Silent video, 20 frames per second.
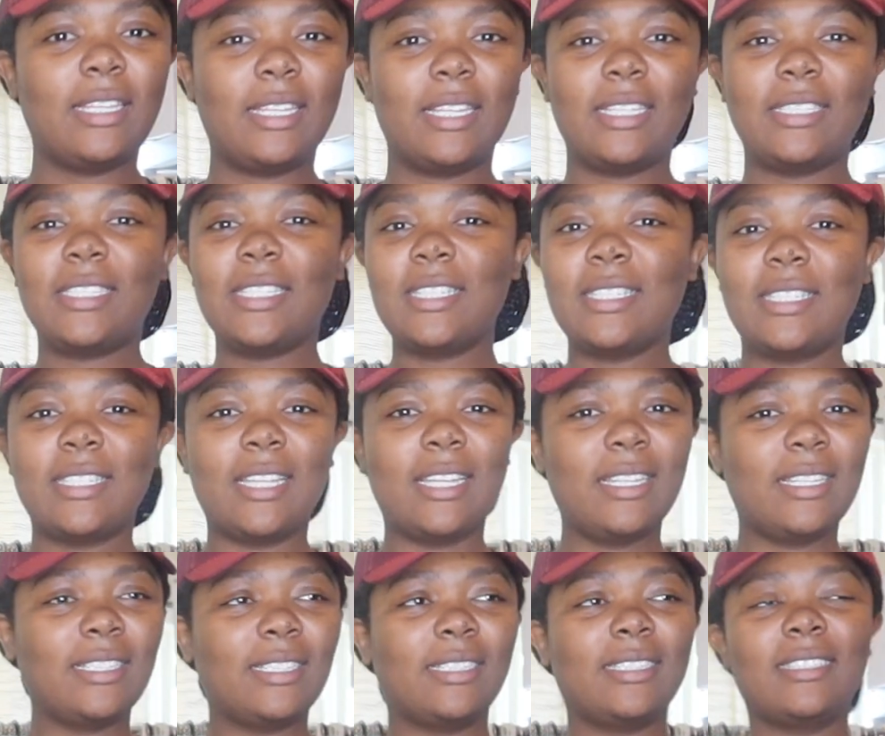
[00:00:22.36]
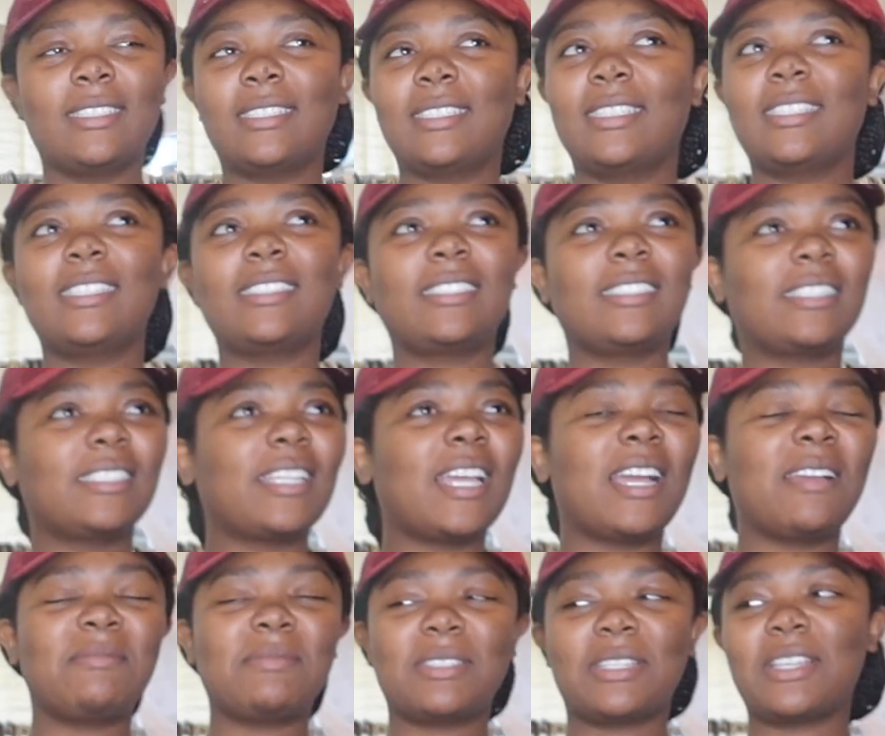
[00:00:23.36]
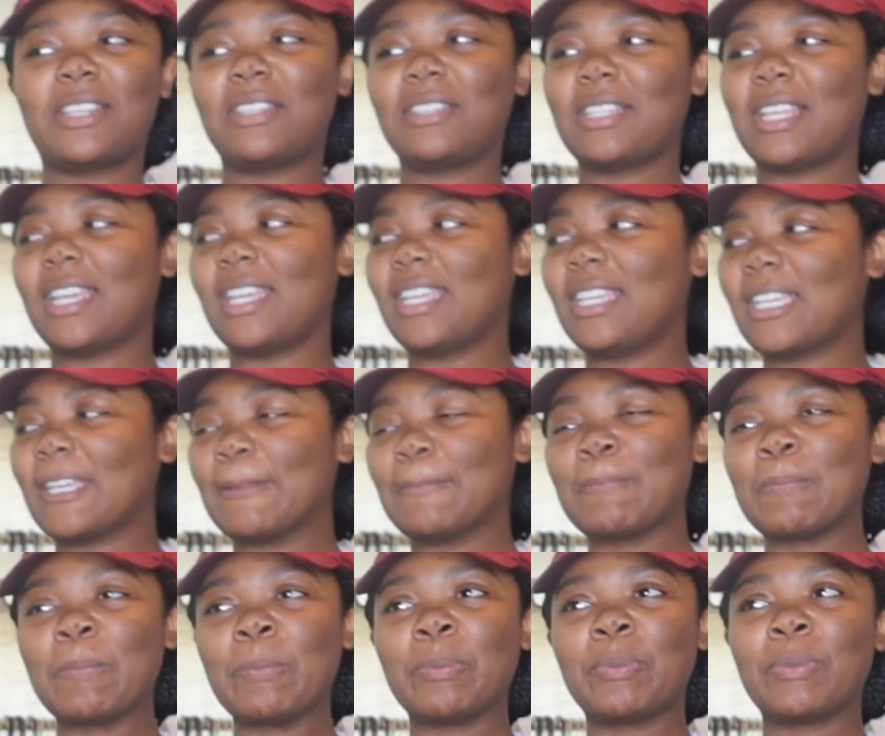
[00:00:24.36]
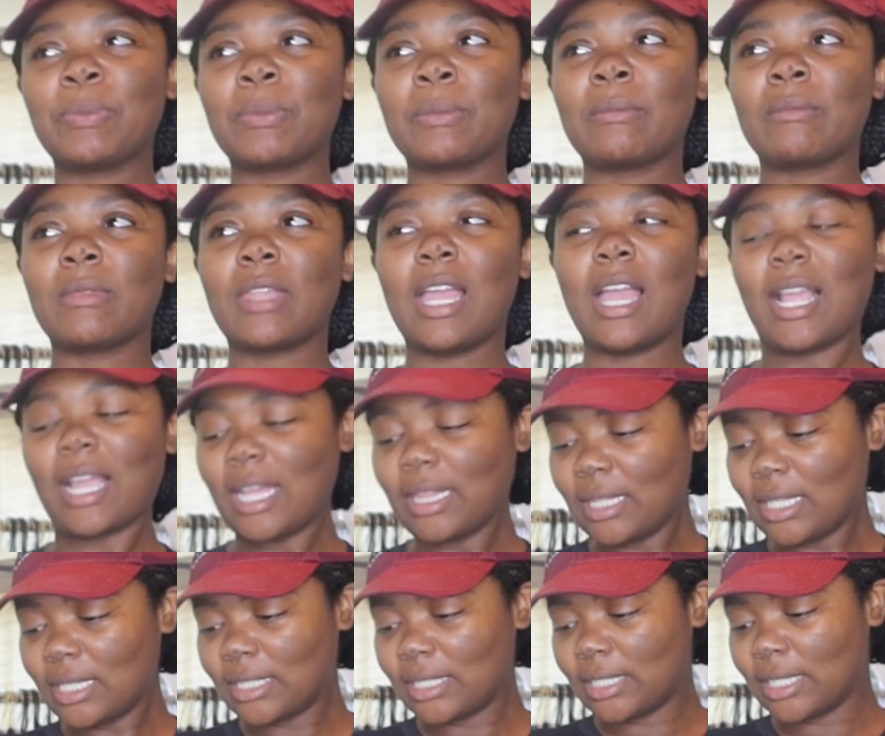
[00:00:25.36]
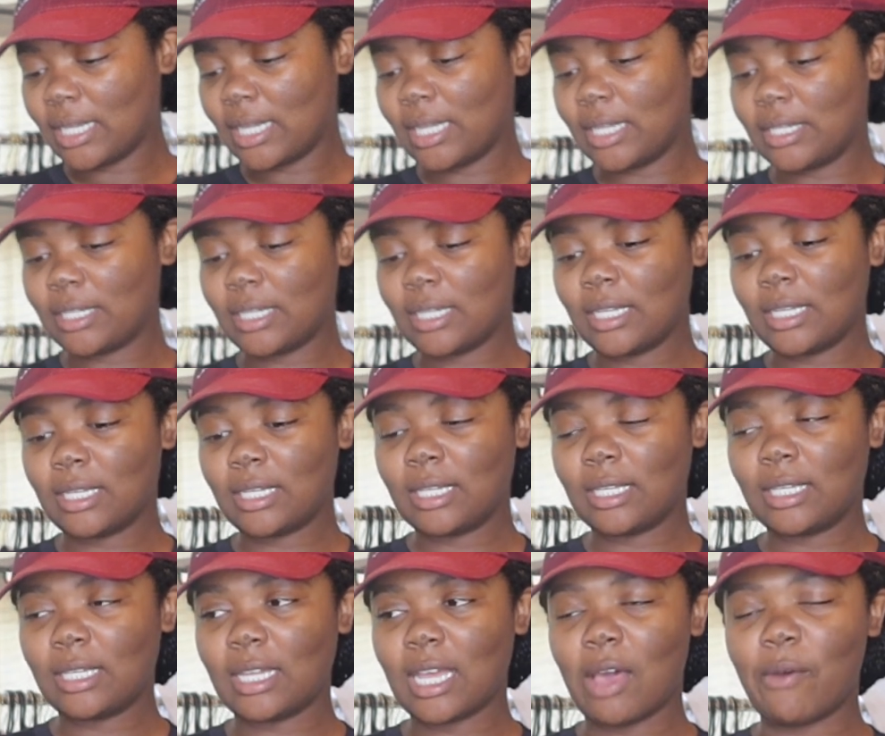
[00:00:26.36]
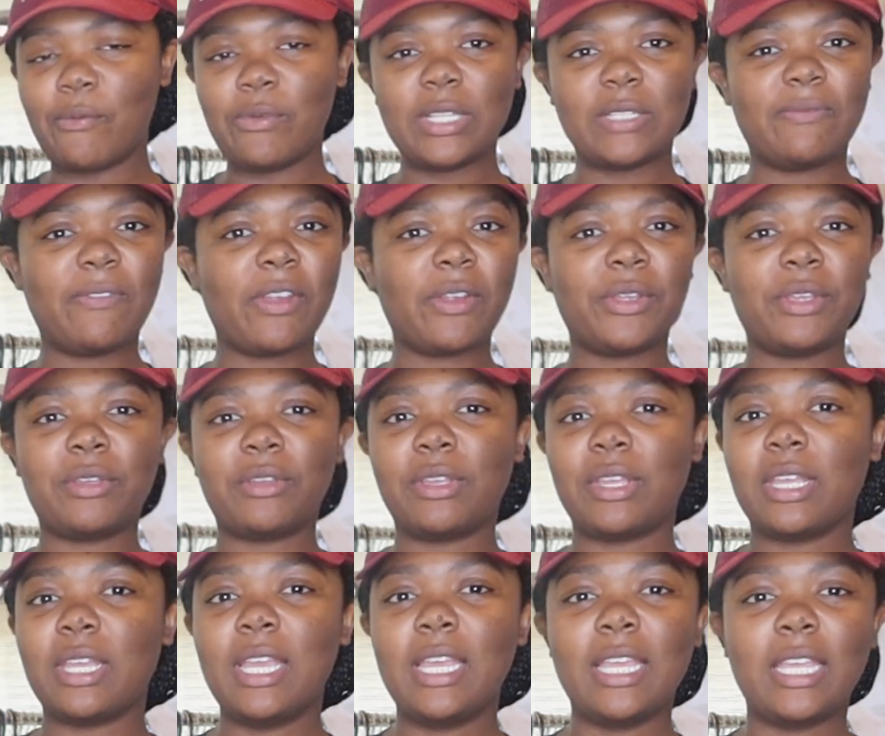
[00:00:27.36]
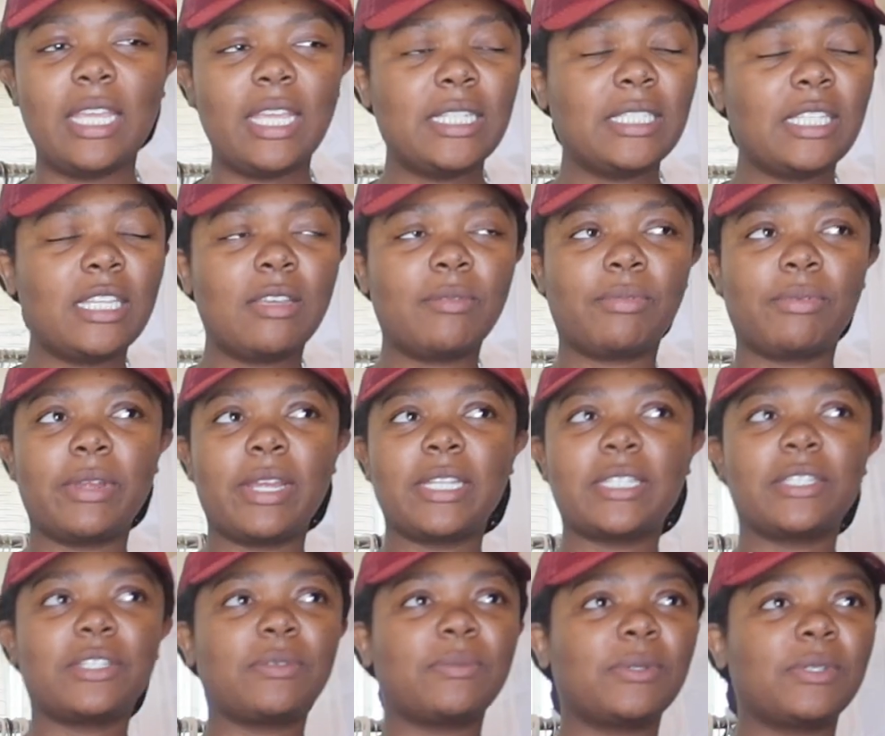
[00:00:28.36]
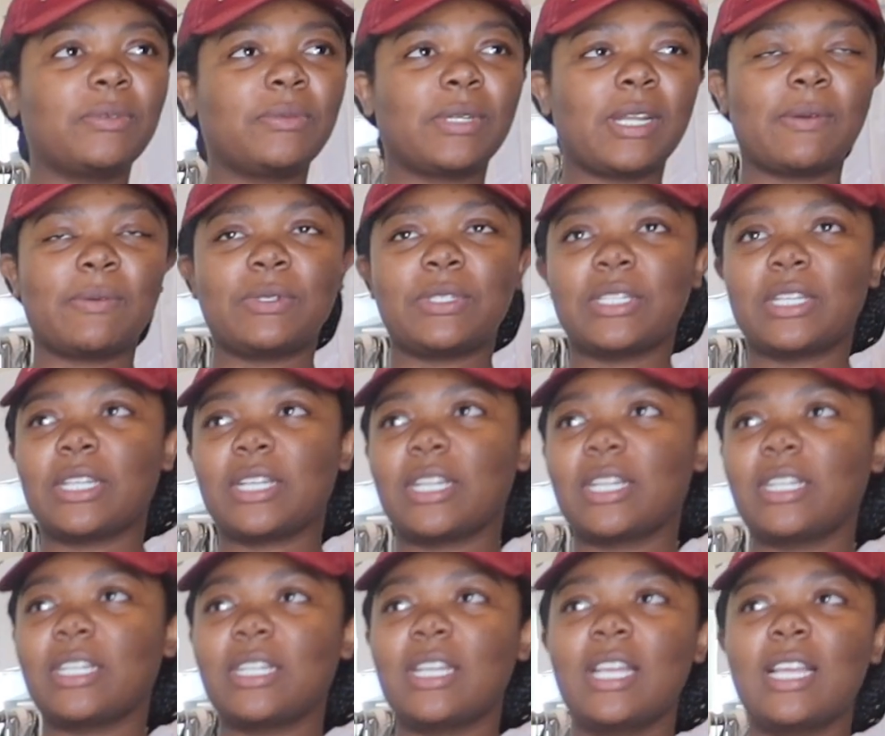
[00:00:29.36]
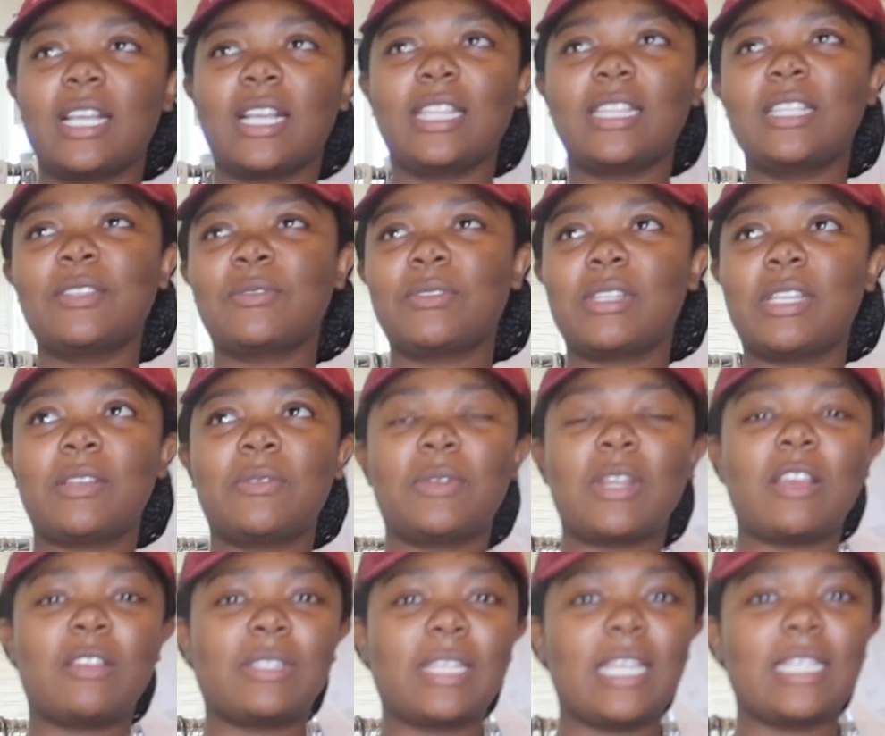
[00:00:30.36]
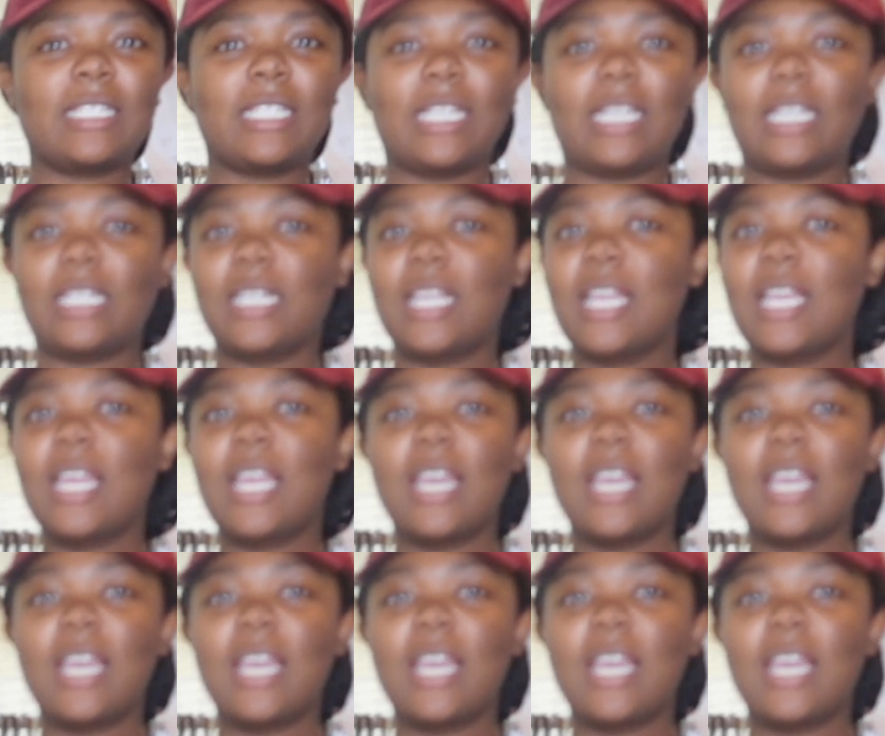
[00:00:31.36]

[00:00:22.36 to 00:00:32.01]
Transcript: It's just, it's just time to go. Like, I got these done. I was very easily impressionable when I was younger. I got these done when I was eighteen.